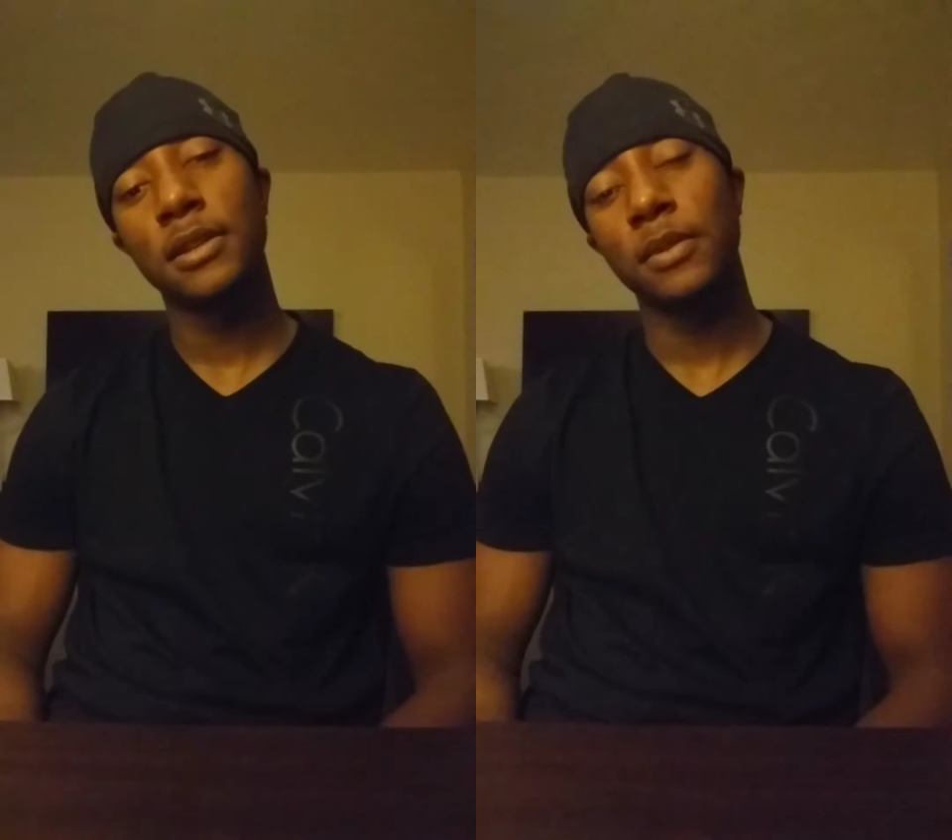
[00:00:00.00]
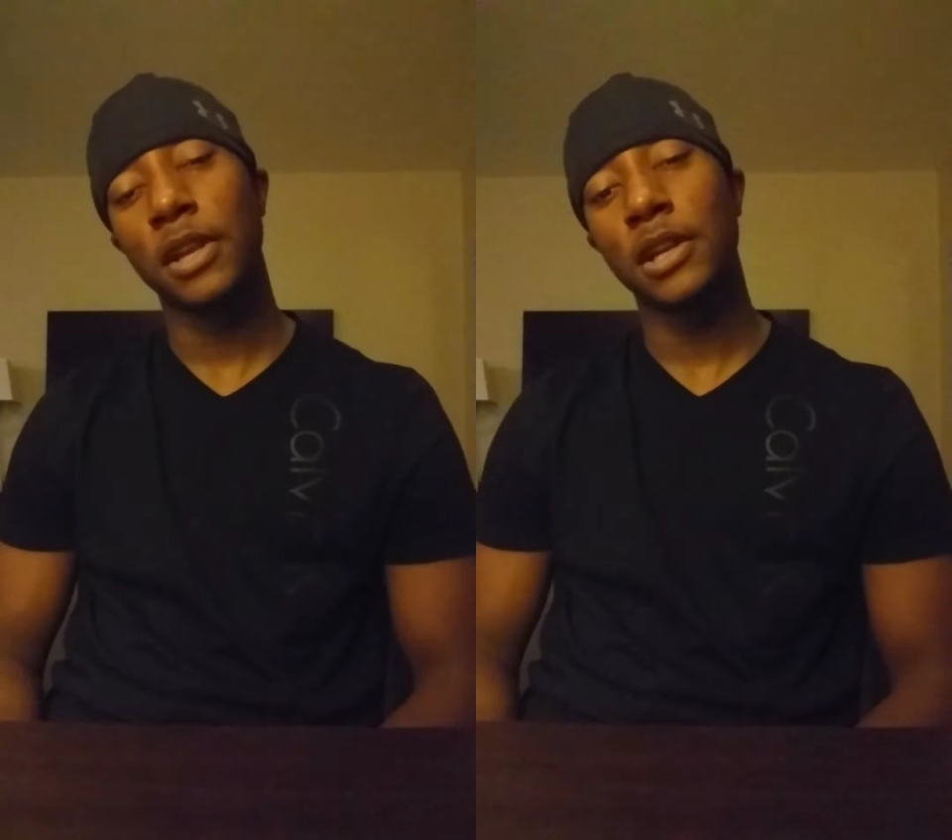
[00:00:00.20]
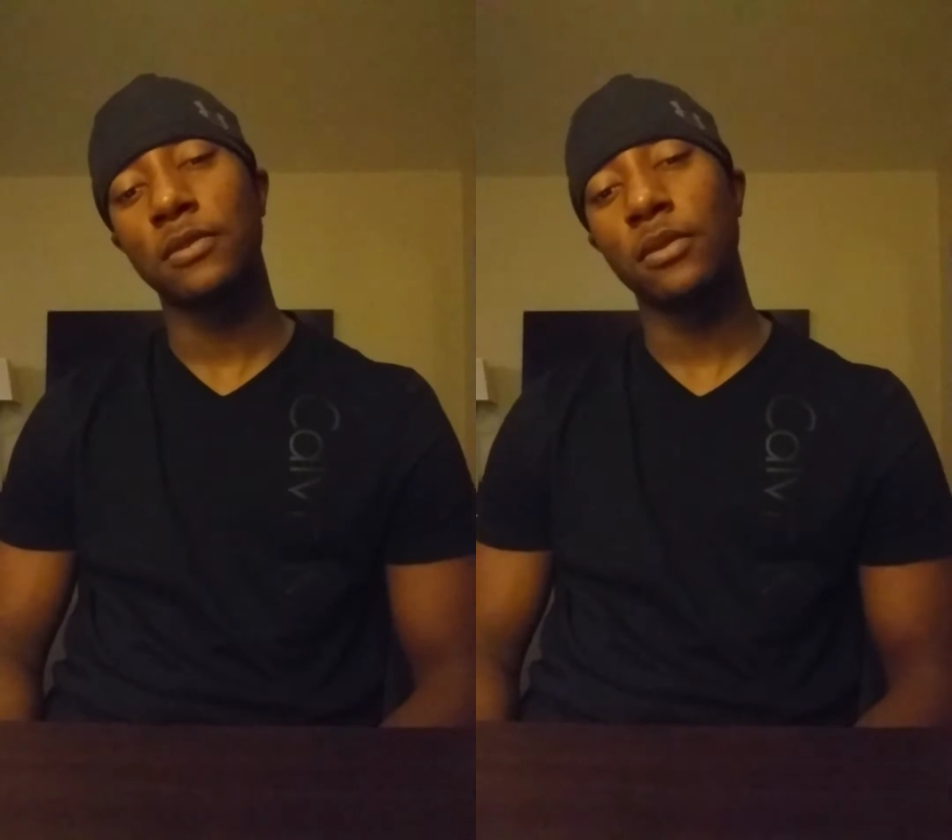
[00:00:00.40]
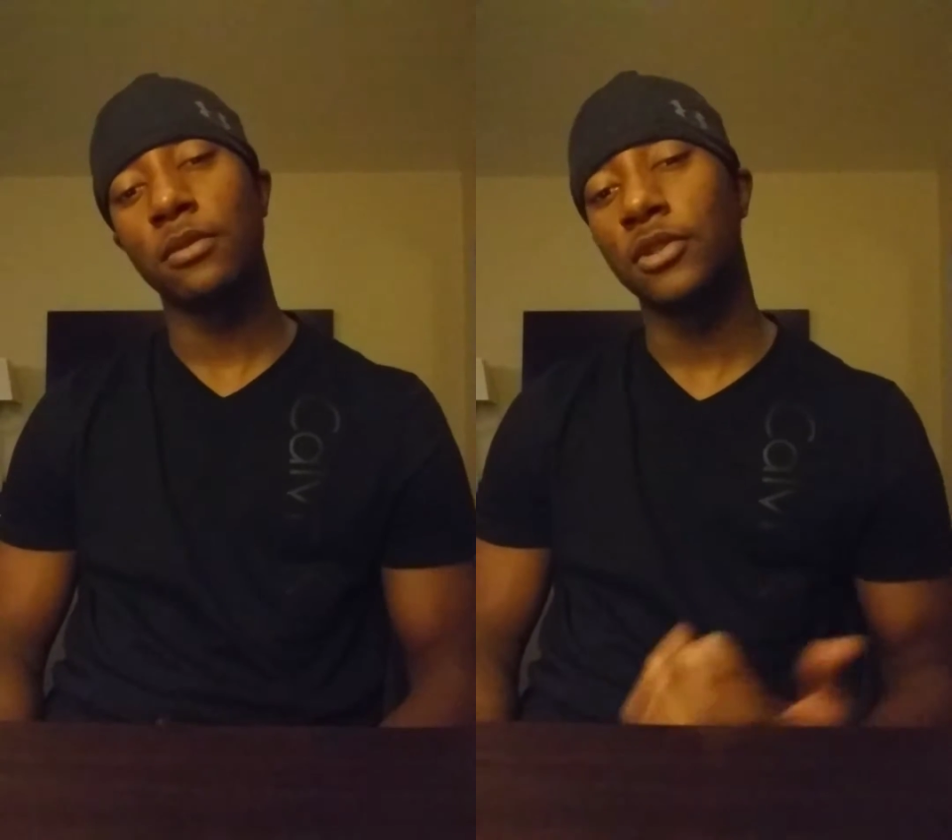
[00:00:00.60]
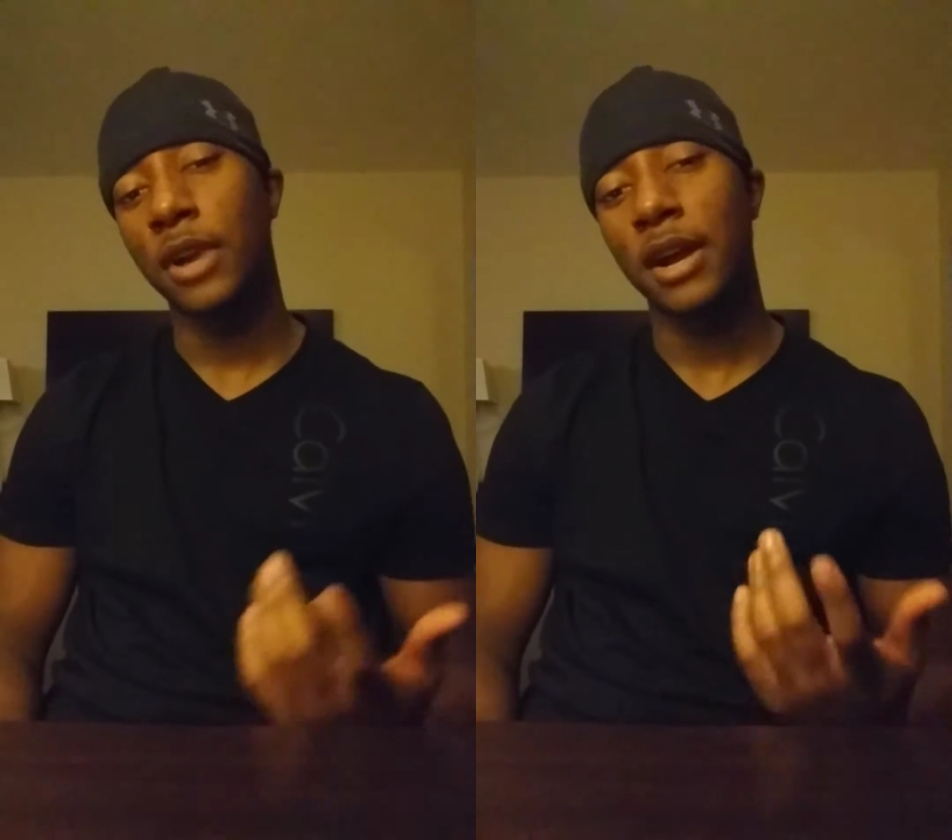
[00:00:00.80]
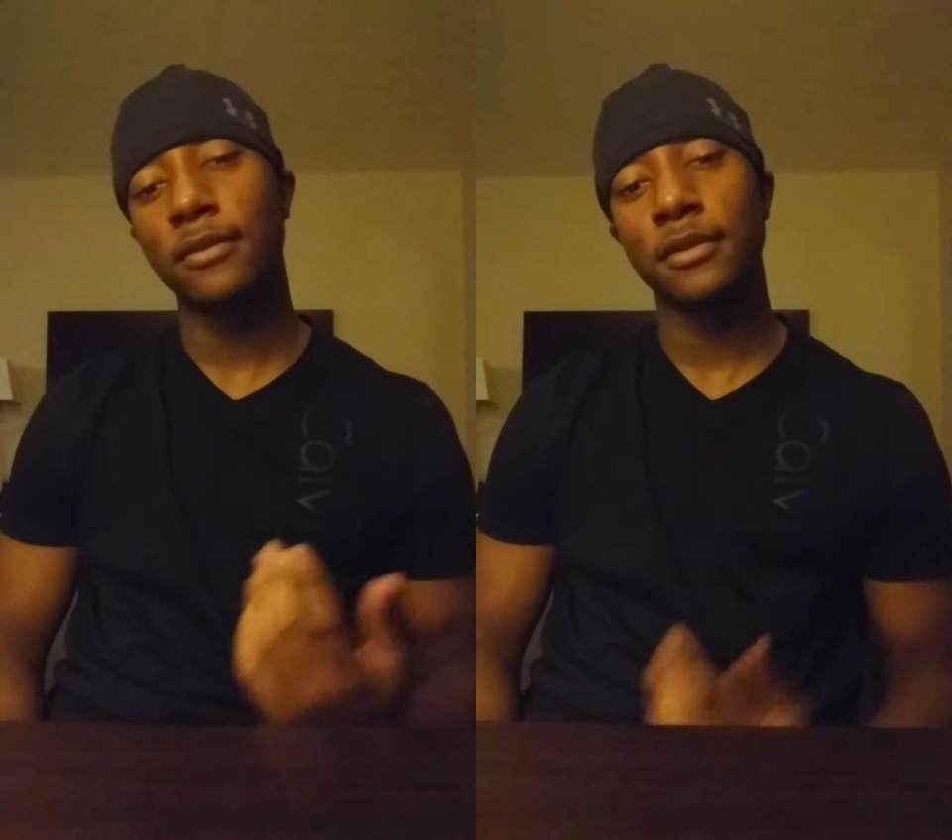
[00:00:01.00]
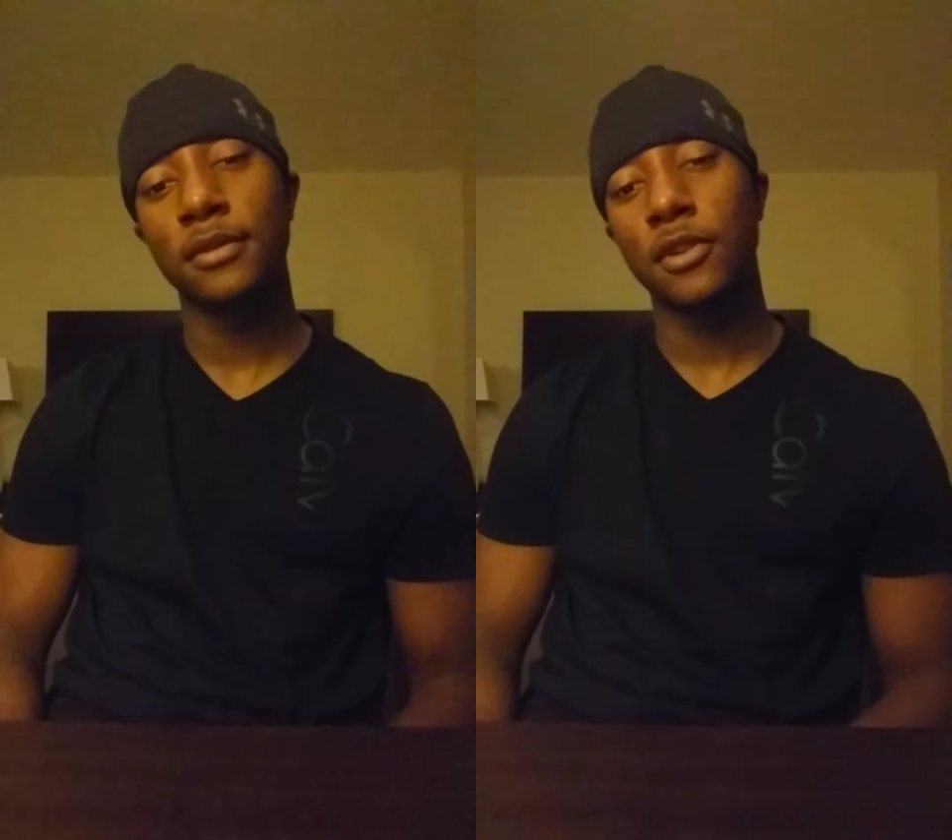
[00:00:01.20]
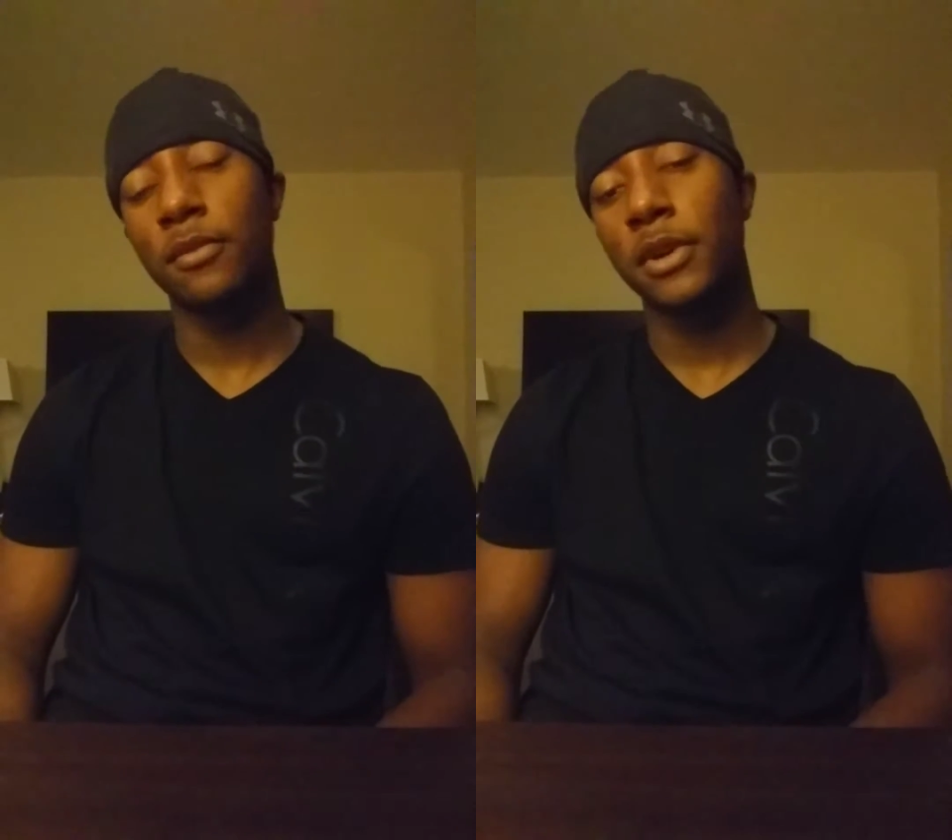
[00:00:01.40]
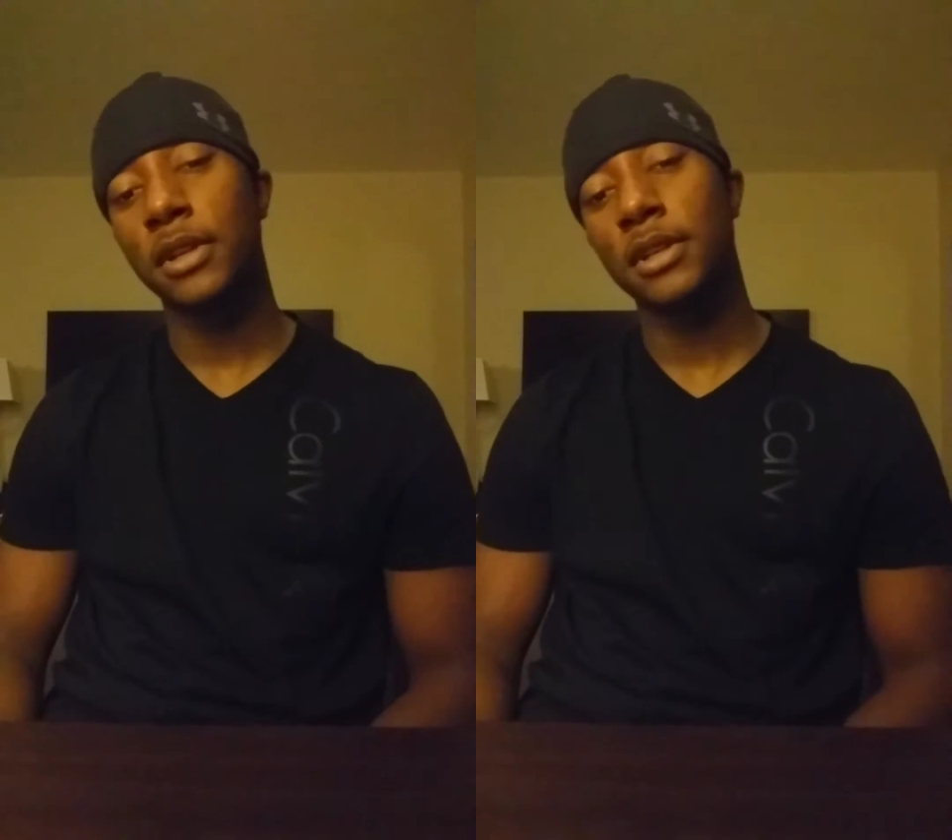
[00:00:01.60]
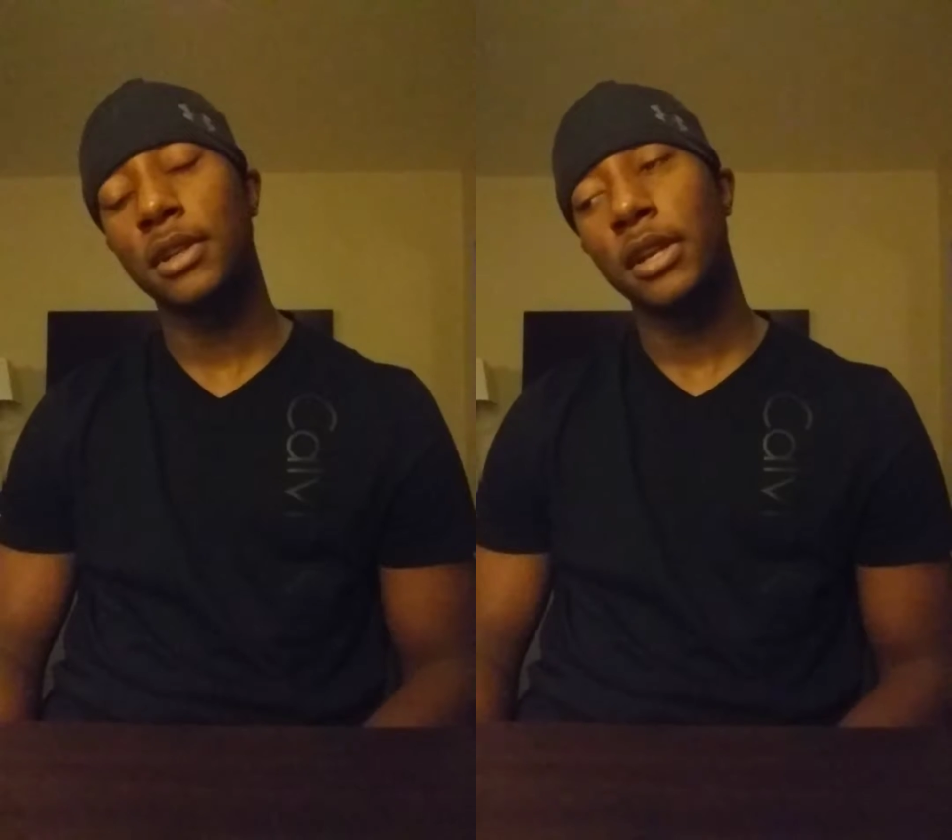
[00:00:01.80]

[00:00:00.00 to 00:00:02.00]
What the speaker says: because we were driving so much.